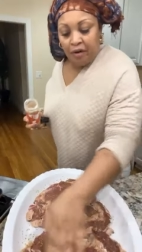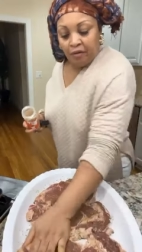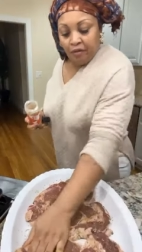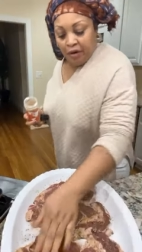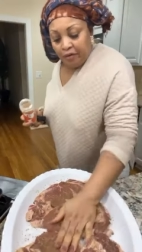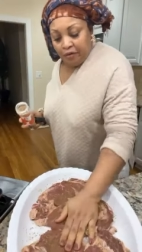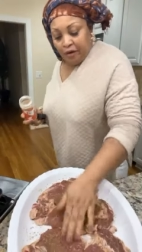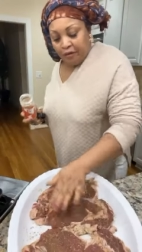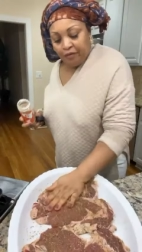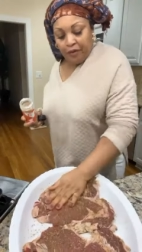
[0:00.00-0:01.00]
free free
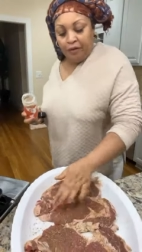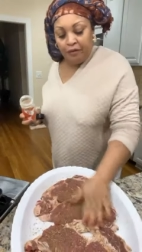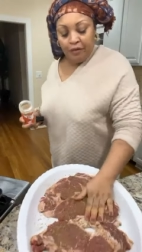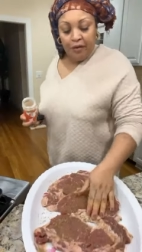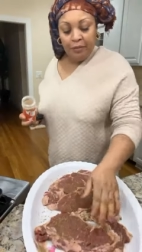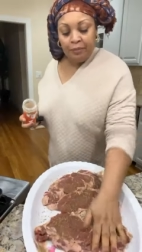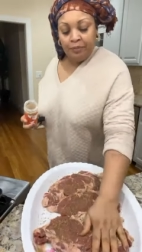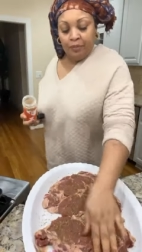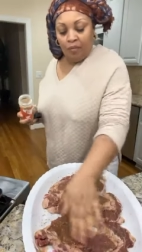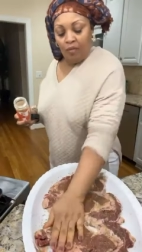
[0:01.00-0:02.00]
free free free
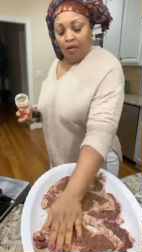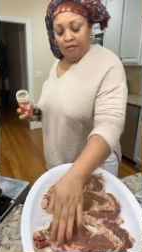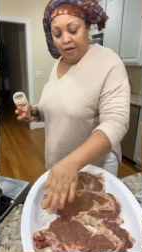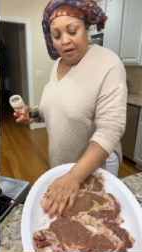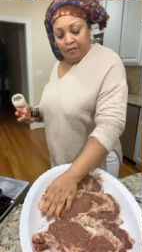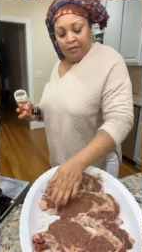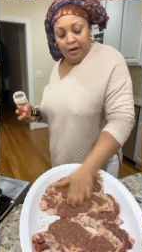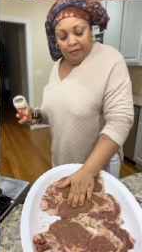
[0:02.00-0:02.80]
free free